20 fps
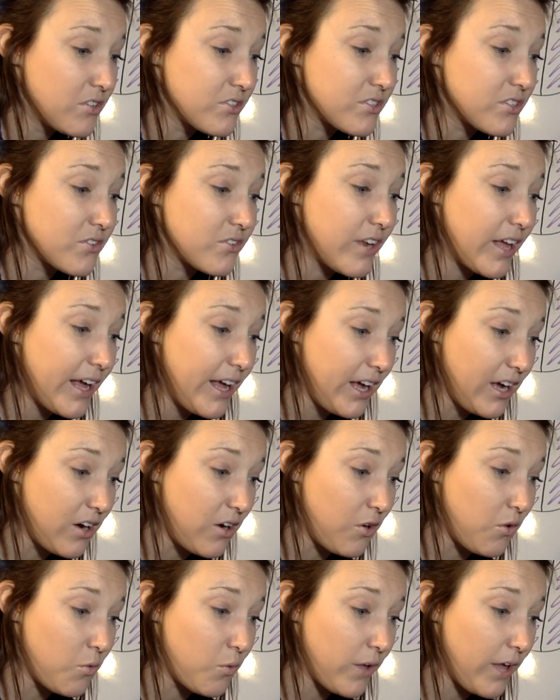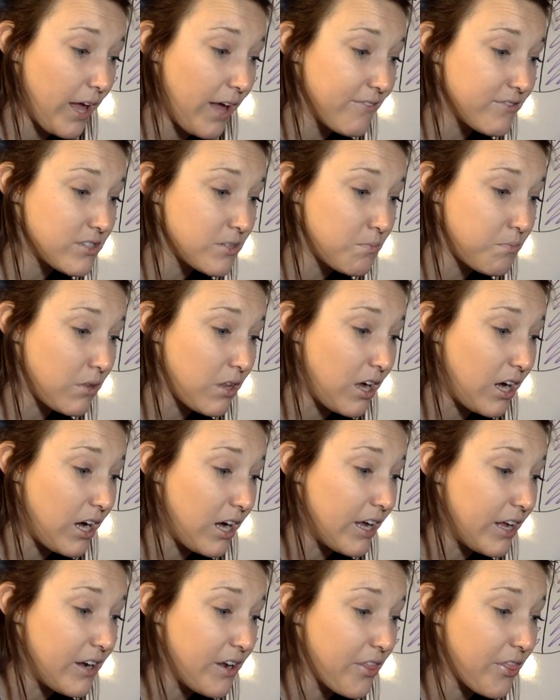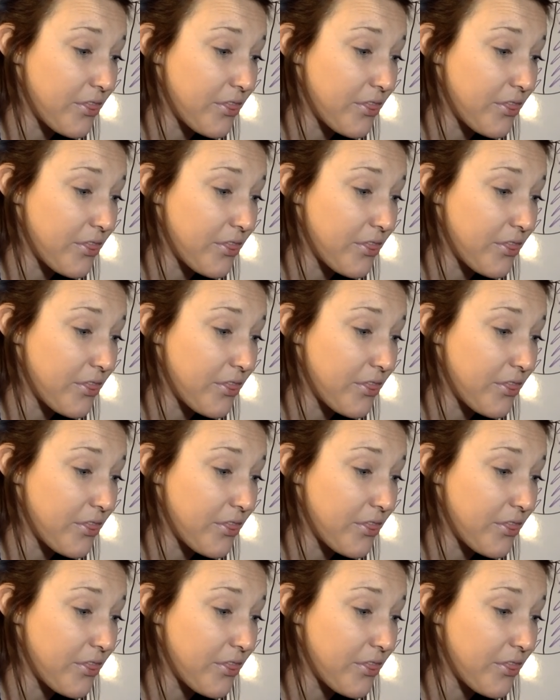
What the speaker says: So now we have to plot